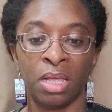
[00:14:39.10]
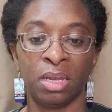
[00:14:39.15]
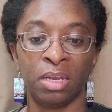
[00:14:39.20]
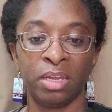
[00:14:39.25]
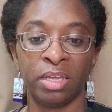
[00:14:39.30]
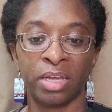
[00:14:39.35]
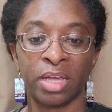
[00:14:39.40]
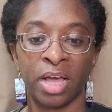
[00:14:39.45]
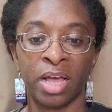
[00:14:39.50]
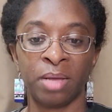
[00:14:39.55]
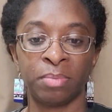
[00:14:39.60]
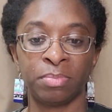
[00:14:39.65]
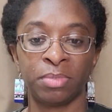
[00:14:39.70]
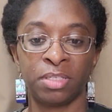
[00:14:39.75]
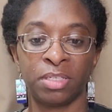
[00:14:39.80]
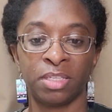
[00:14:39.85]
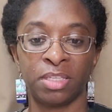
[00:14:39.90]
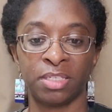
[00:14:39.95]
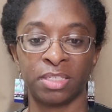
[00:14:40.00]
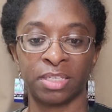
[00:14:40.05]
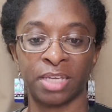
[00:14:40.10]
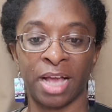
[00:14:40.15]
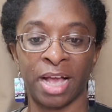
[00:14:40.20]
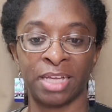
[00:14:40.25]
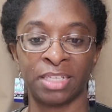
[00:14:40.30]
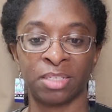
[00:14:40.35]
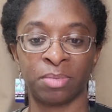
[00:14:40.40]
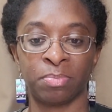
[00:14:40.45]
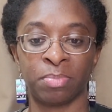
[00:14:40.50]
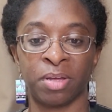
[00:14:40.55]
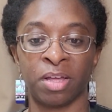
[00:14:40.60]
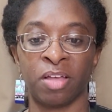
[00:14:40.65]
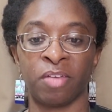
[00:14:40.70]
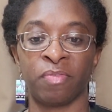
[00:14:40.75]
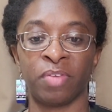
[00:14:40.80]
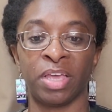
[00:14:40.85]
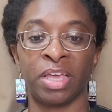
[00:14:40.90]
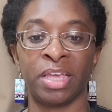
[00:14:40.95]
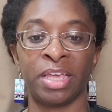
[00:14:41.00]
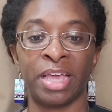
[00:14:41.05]
Look up to the skies
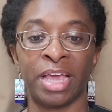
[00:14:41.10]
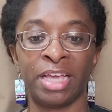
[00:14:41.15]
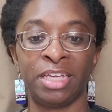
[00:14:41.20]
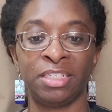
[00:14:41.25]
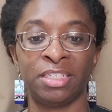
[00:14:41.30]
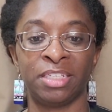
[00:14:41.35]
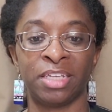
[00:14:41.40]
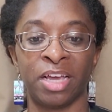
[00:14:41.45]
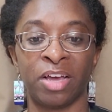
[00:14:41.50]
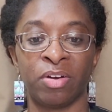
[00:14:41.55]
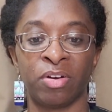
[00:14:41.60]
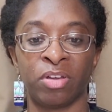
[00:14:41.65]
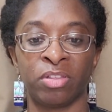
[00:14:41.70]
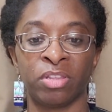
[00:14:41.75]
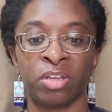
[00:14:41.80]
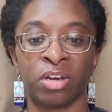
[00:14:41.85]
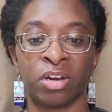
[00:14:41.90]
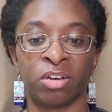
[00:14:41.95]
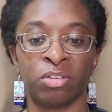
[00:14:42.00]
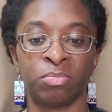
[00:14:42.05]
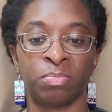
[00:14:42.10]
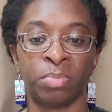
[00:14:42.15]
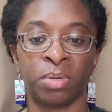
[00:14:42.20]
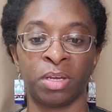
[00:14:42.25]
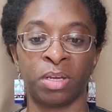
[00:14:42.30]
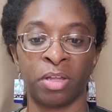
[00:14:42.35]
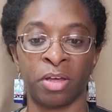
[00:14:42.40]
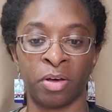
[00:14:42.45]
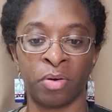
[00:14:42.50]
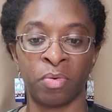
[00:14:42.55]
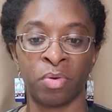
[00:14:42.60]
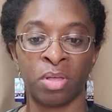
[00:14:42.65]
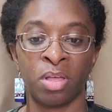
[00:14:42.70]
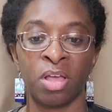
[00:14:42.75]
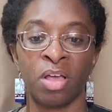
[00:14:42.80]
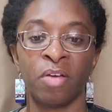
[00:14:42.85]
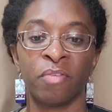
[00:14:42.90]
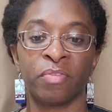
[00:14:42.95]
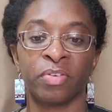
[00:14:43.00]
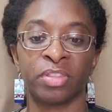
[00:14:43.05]
above and gaze down on the earth below,
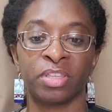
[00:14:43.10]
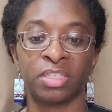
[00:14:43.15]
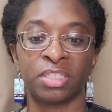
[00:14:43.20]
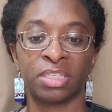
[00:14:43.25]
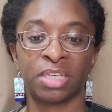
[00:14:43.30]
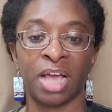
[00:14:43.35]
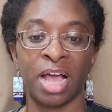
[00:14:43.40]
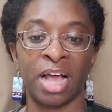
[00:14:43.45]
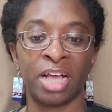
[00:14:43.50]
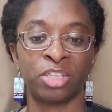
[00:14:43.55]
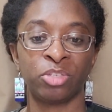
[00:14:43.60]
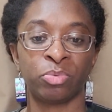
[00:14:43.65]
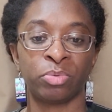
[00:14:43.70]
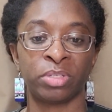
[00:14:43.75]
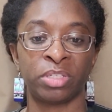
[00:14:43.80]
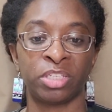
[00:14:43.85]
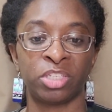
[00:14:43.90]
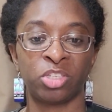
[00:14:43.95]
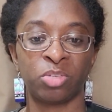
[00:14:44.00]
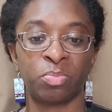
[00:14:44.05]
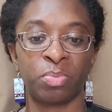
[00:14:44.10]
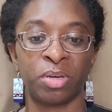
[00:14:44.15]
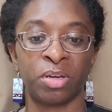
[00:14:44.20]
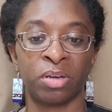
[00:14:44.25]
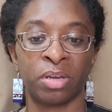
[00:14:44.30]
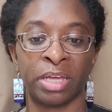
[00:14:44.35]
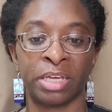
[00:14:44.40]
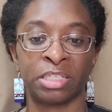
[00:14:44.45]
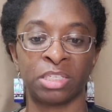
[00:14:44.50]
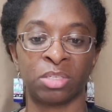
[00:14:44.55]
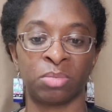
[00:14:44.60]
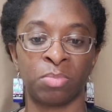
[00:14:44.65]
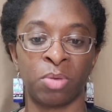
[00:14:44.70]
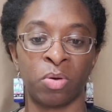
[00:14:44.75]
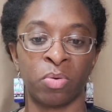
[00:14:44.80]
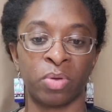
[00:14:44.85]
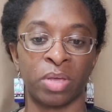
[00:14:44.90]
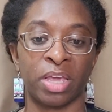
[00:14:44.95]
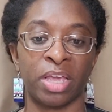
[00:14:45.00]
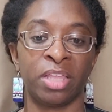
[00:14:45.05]
for the skies will disappear like
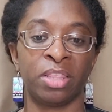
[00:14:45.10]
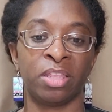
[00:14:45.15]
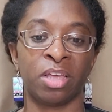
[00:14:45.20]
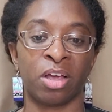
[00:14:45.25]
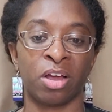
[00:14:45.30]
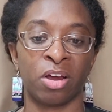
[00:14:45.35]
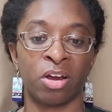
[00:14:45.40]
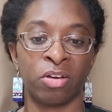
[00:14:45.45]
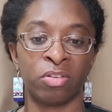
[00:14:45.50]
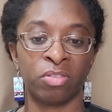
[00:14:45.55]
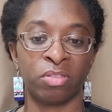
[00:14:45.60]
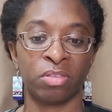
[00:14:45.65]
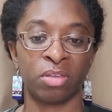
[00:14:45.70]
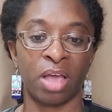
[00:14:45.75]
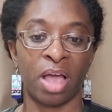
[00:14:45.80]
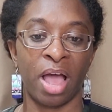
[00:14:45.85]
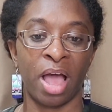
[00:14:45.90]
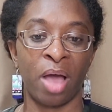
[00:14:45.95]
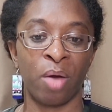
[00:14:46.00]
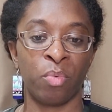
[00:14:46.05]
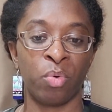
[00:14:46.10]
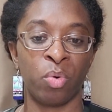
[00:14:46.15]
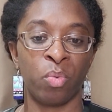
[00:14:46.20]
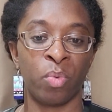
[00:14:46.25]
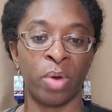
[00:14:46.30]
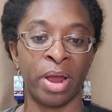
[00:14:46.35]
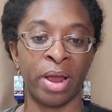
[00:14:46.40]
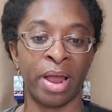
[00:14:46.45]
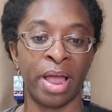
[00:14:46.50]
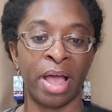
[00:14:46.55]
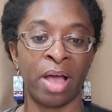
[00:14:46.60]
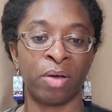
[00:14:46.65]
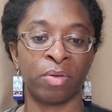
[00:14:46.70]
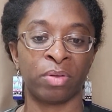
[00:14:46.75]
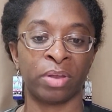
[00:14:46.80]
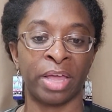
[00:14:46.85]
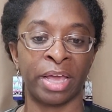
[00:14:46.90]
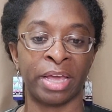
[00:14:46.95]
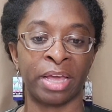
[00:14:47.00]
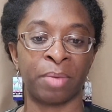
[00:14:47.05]
smoke, and the earth I will wear
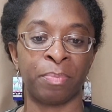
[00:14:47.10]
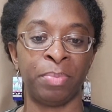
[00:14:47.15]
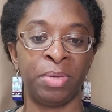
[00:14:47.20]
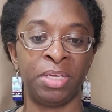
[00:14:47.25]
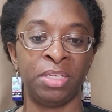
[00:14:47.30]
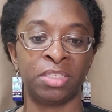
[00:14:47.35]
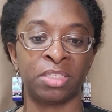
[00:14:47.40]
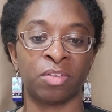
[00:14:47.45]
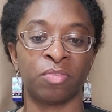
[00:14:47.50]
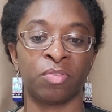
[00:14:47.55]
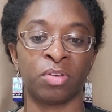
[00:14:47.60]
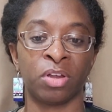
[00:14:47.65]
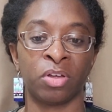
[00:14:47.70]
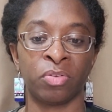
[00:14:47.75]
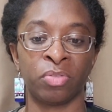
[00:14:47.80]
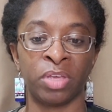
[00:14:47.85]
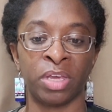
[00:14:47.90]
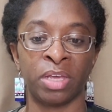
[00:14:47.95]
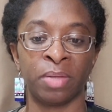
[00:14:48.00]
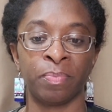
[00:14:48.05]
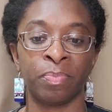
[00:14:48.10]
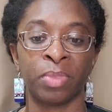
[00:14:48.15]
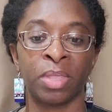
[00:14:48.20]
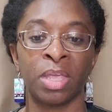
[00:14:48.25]
out like a piece of clothing.